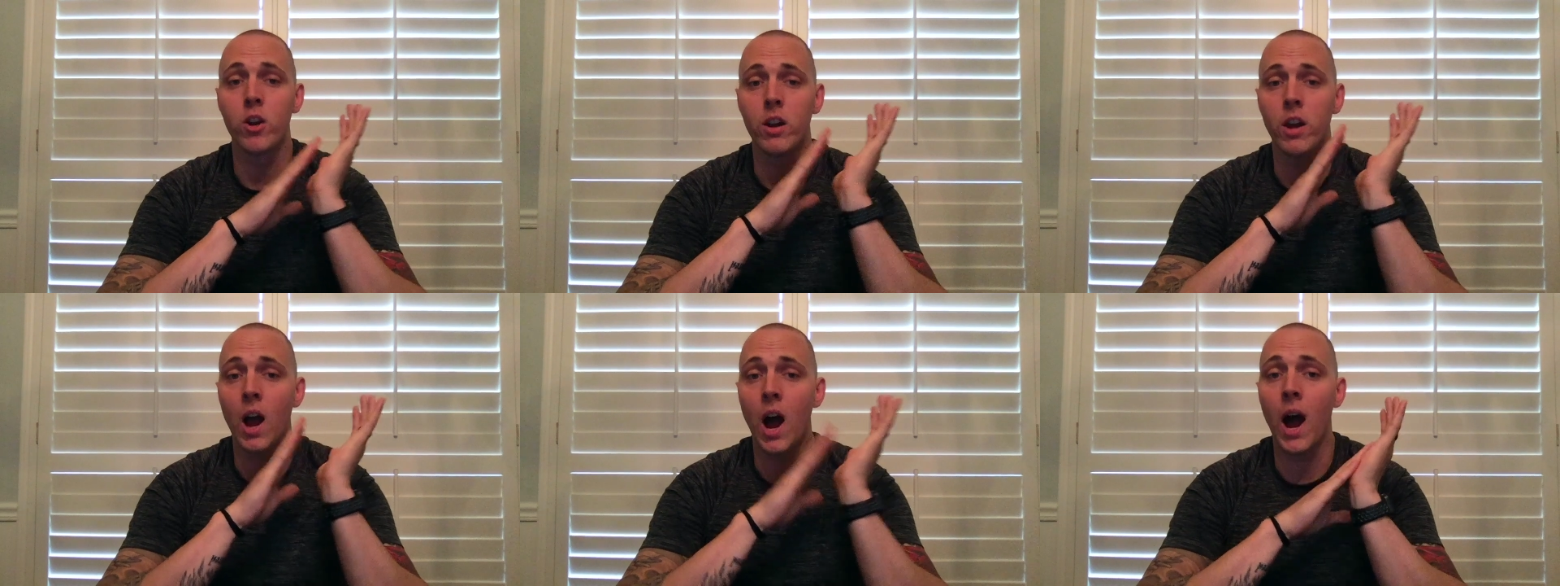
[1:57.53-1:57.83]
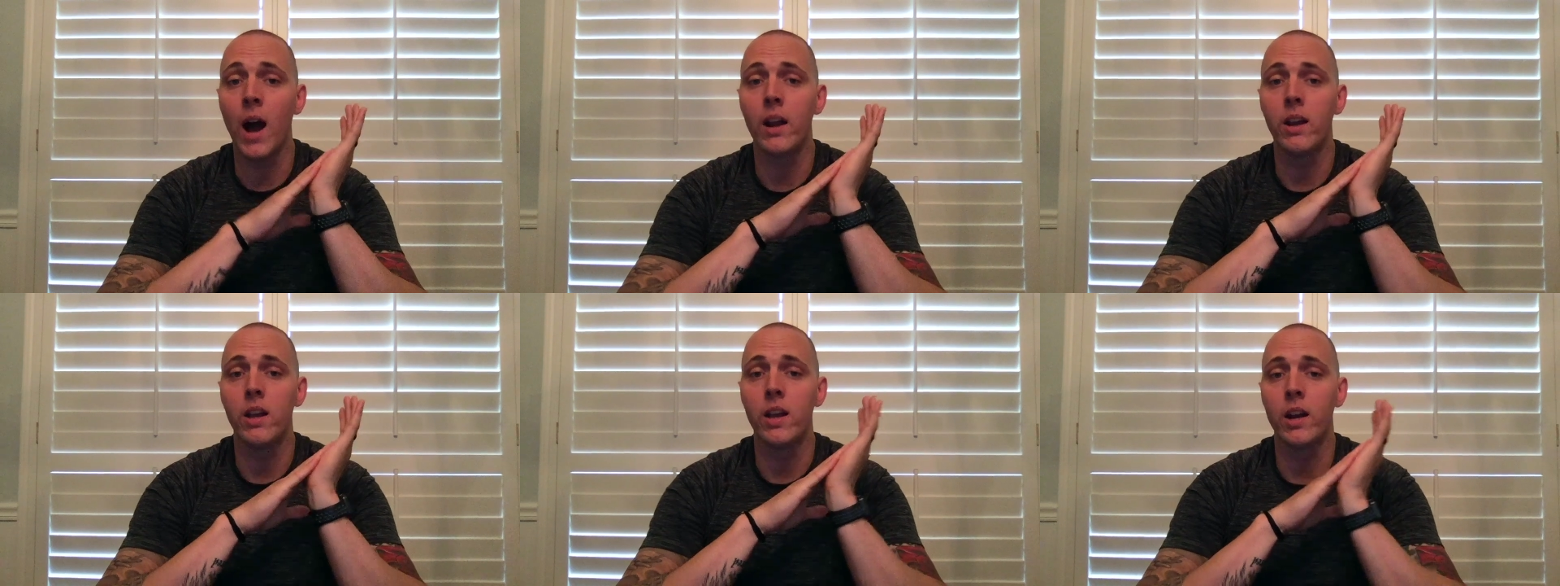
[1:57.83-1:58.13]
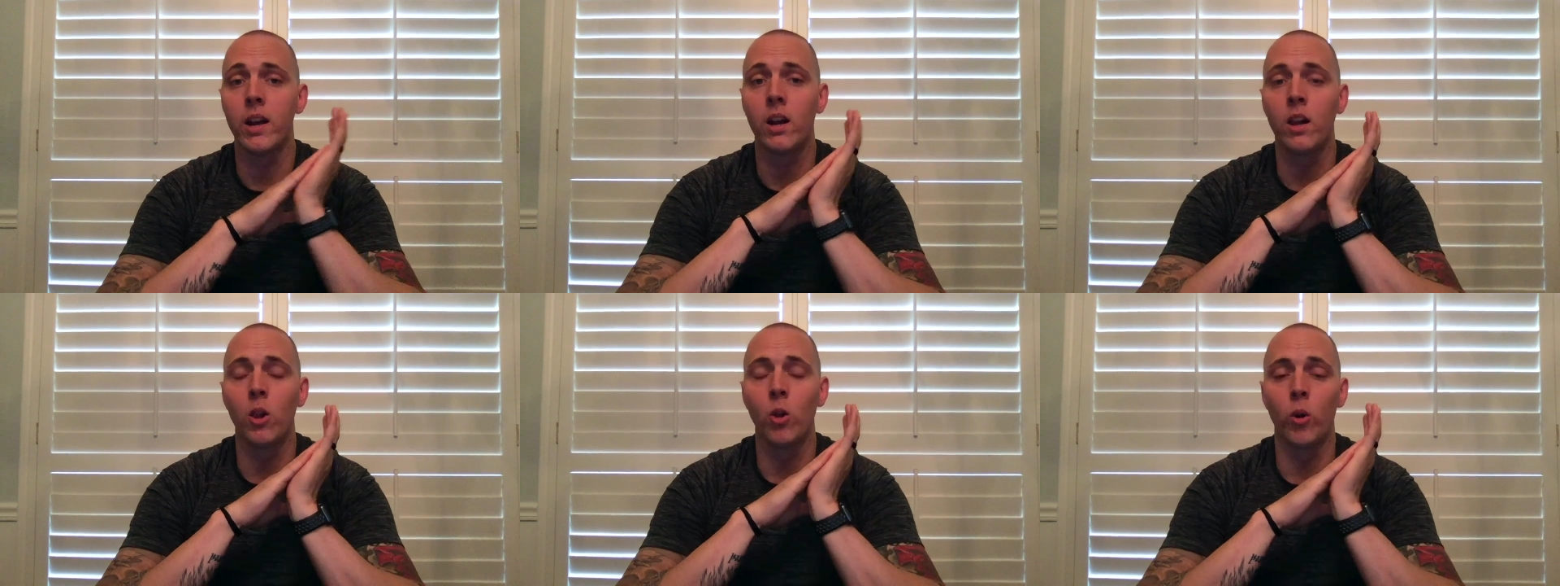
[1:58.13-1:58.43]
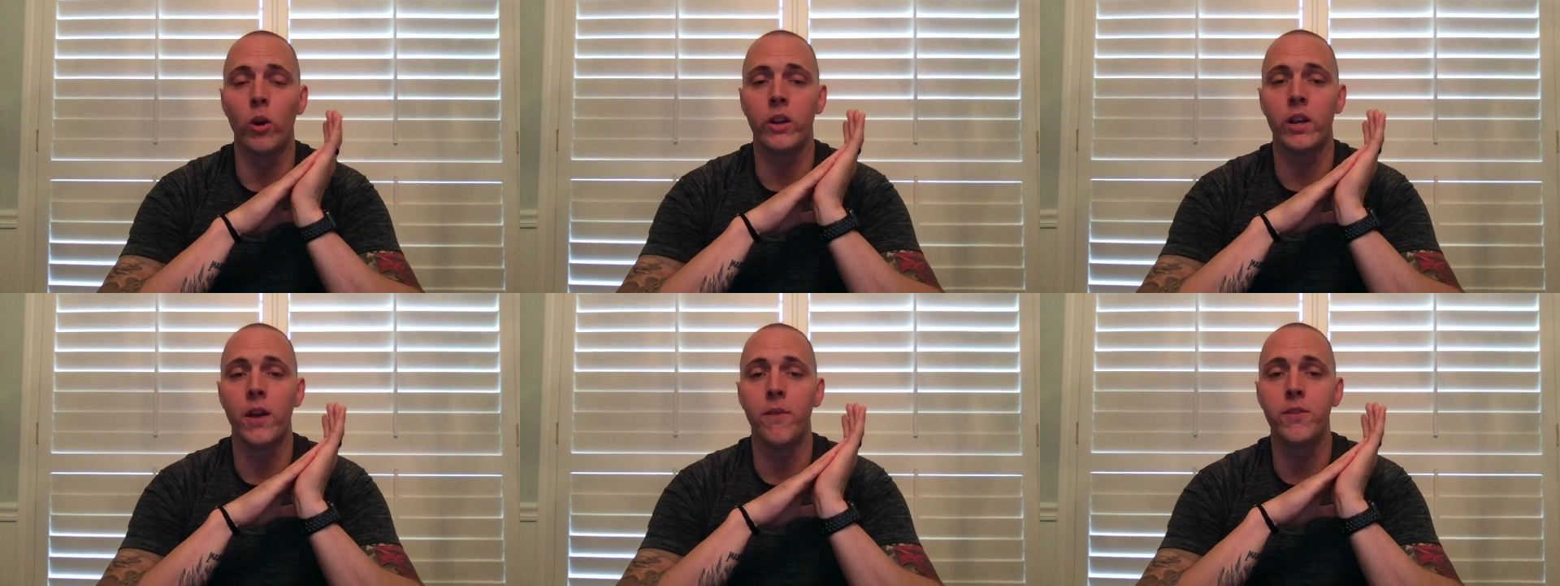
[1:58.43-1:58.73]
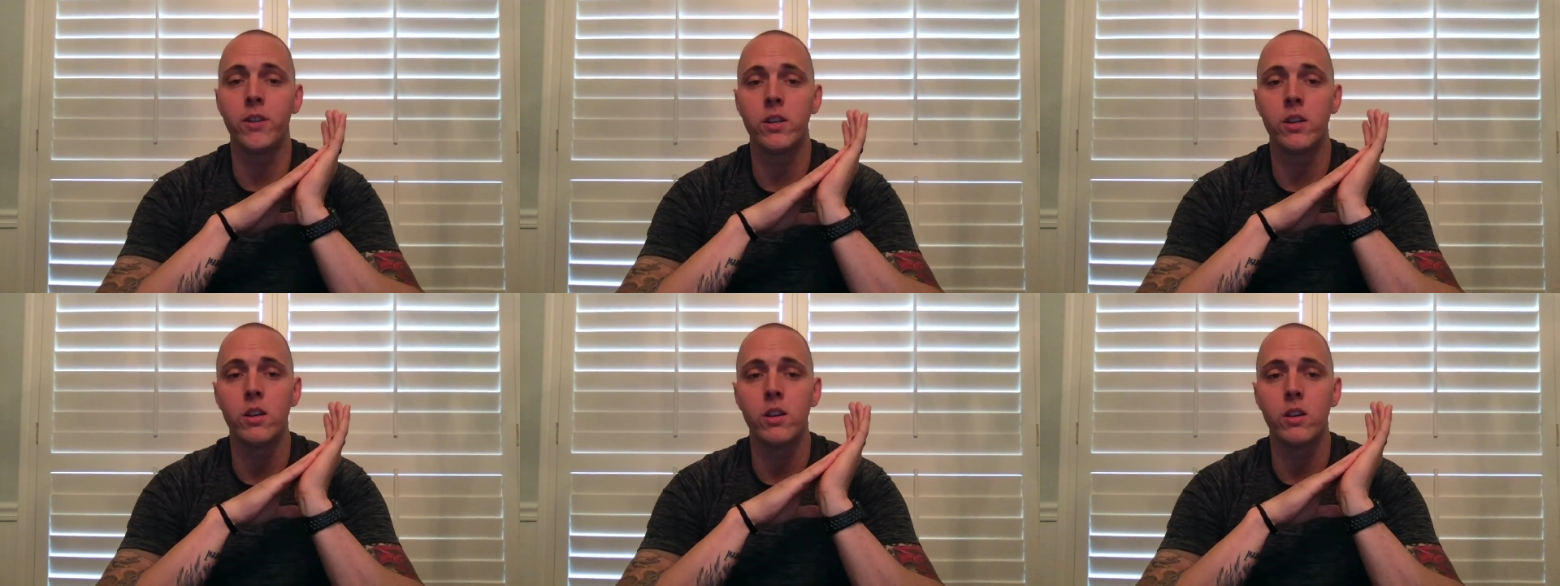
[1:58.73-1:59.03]
not in a caloric
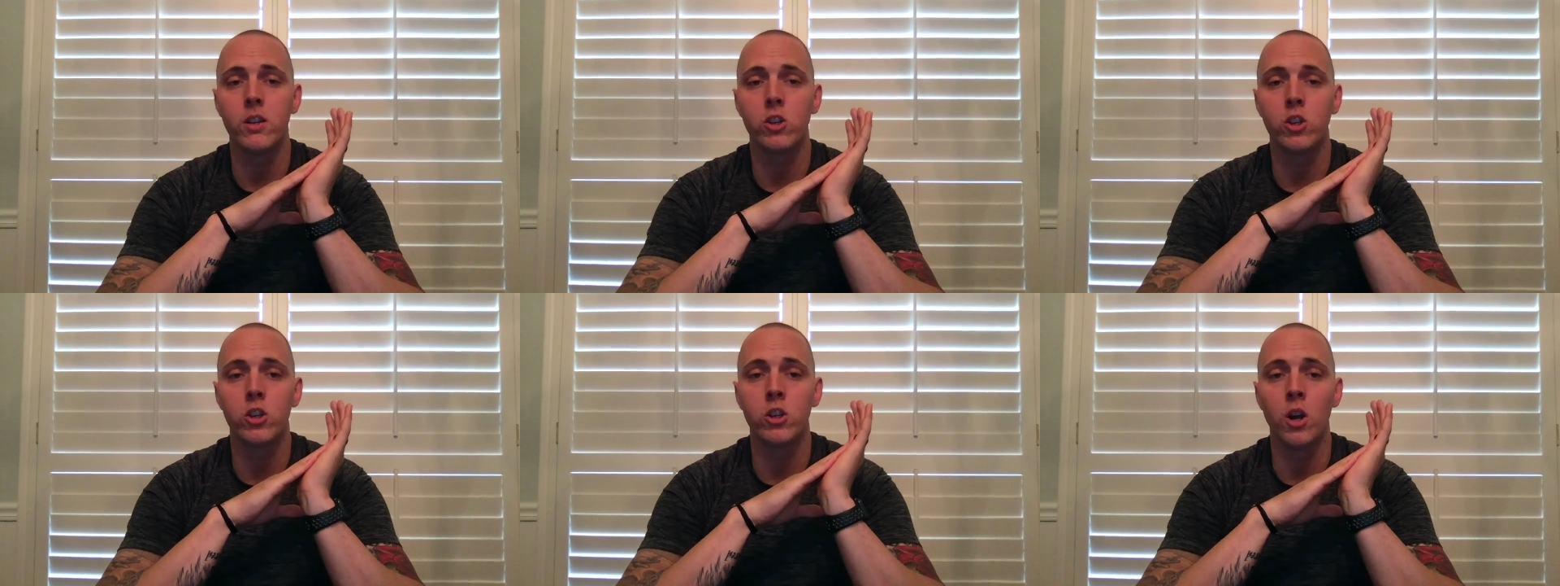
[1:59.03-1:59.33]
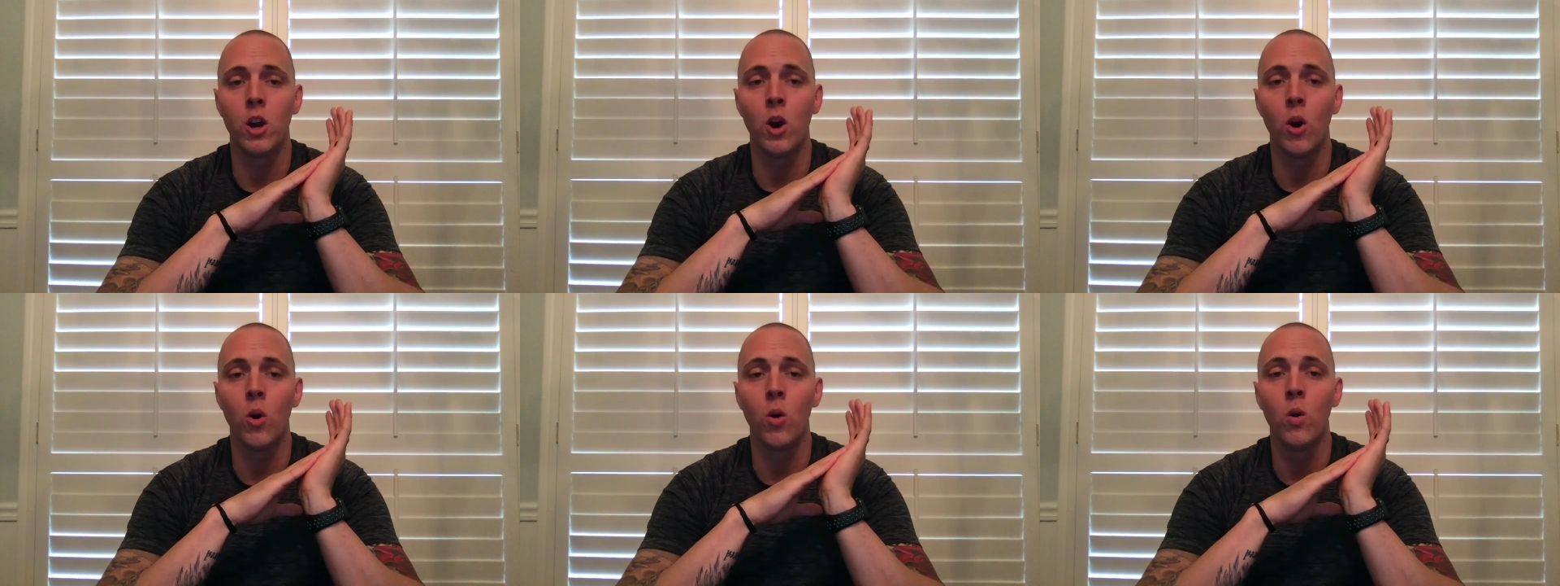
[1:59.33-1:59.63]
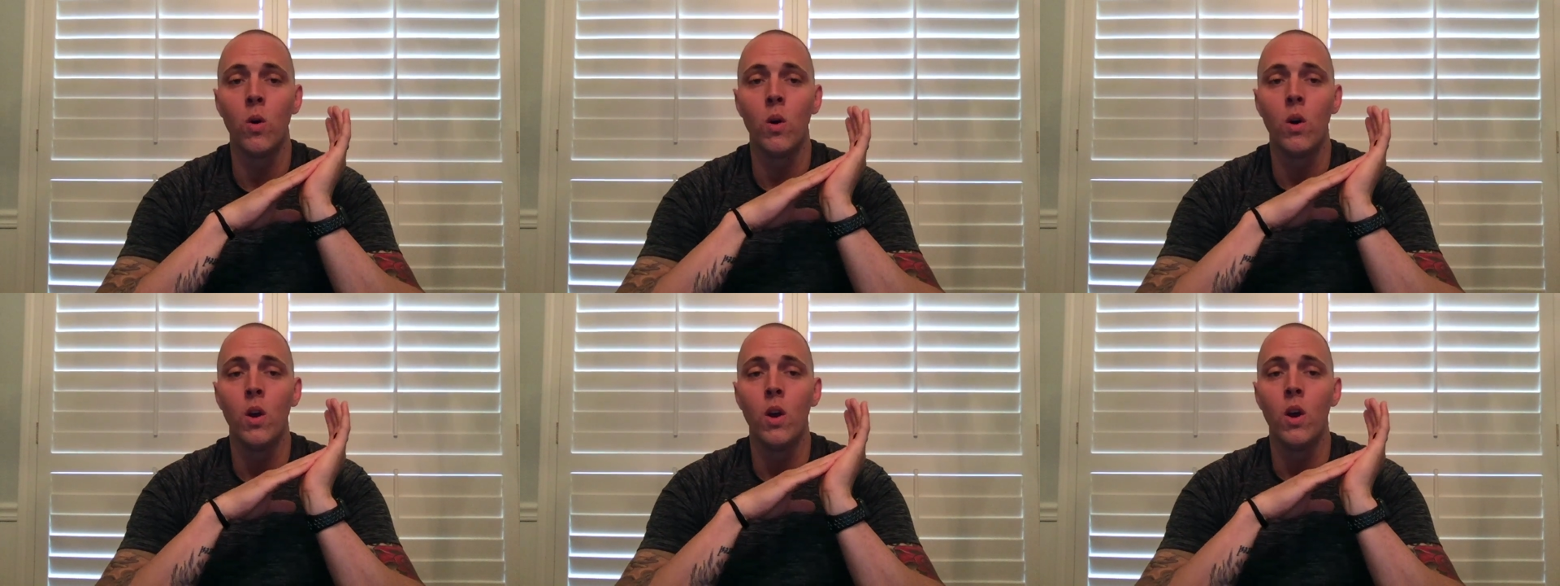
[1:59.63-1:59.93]
deficit, so